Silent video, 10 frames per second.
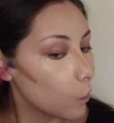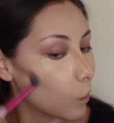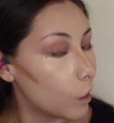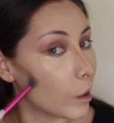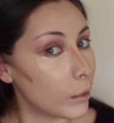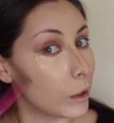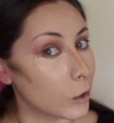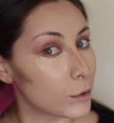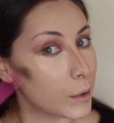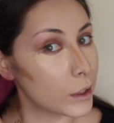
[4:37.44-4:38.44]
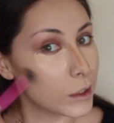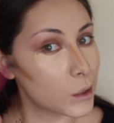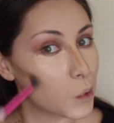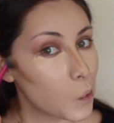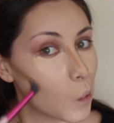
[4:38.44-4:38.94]
can I get my nose
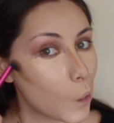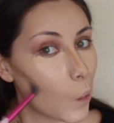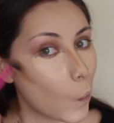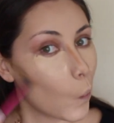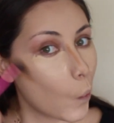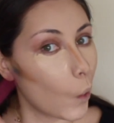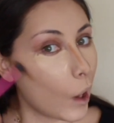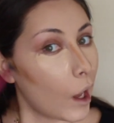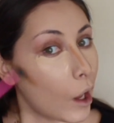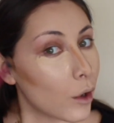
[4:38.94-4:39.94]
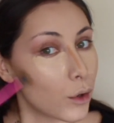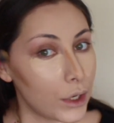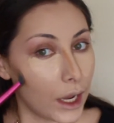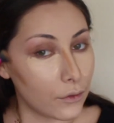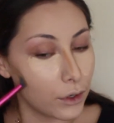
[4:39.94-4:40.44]
pierced? I'll
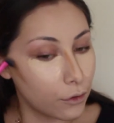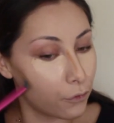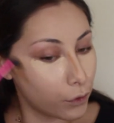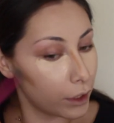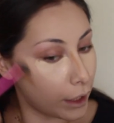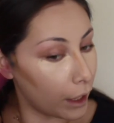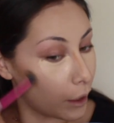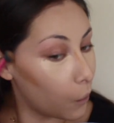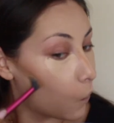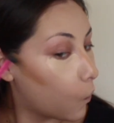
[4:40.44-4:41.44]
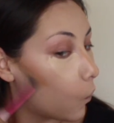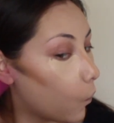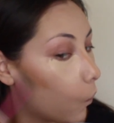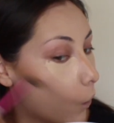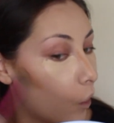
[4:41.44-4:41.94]
never forget
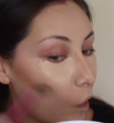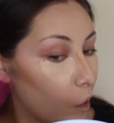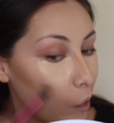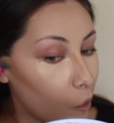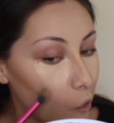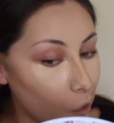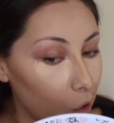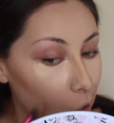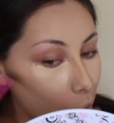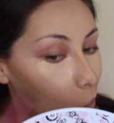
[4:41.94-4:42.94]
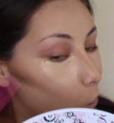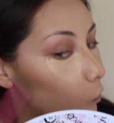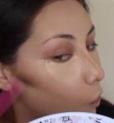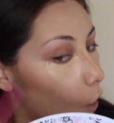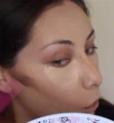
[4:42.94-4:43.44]
what he
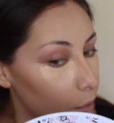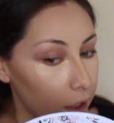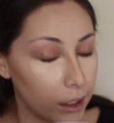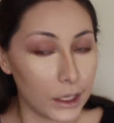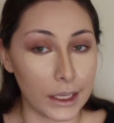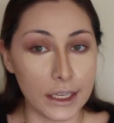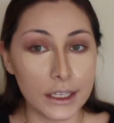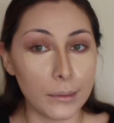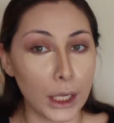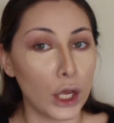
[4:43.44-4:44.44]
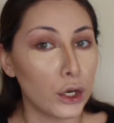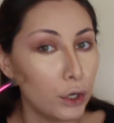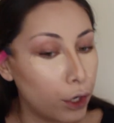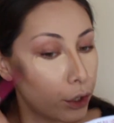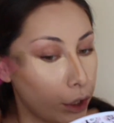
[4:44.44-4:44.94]
told me. He did me
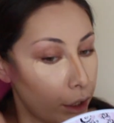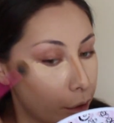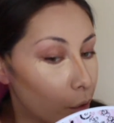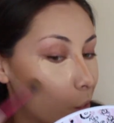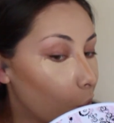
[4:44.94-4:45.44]
dirty.